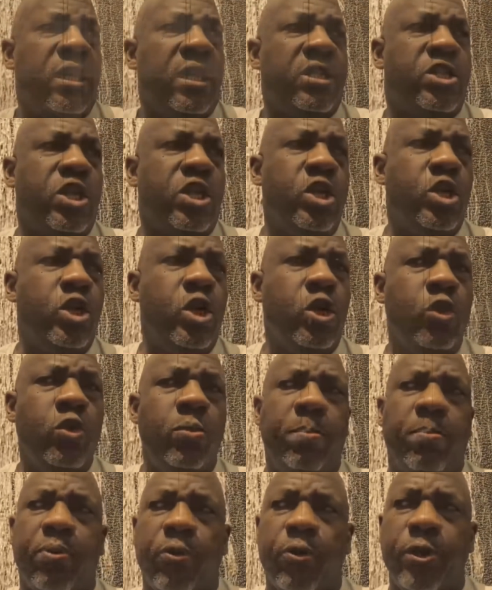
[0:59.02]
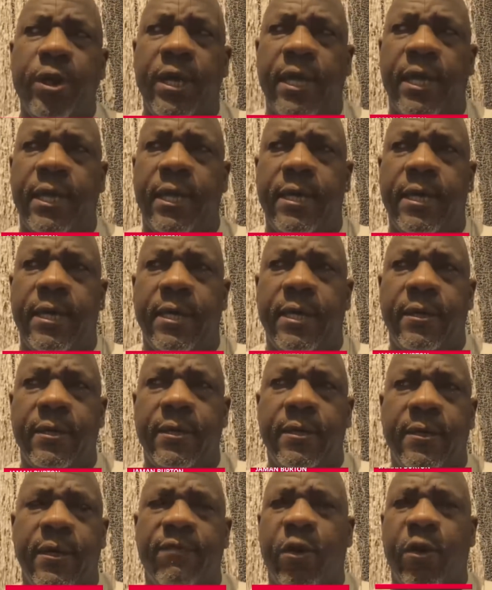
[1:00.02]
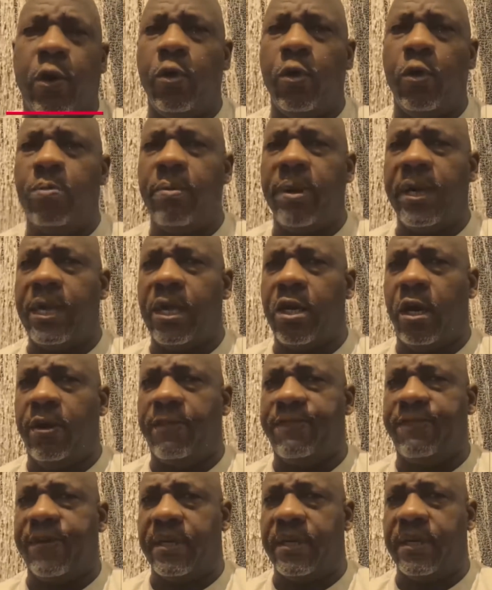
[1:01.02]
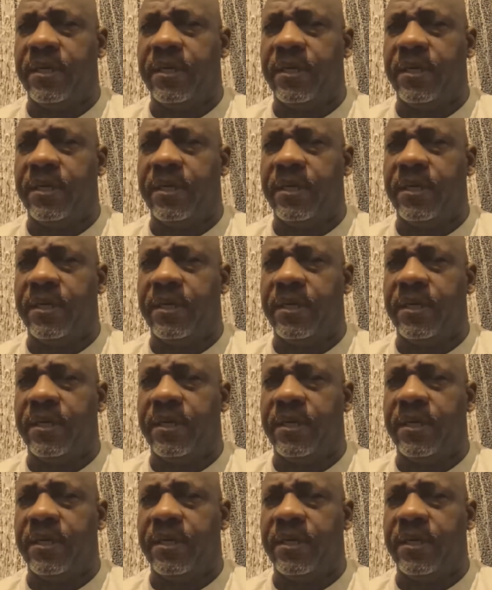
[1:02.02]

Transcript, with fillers: a new breed of old man coffee.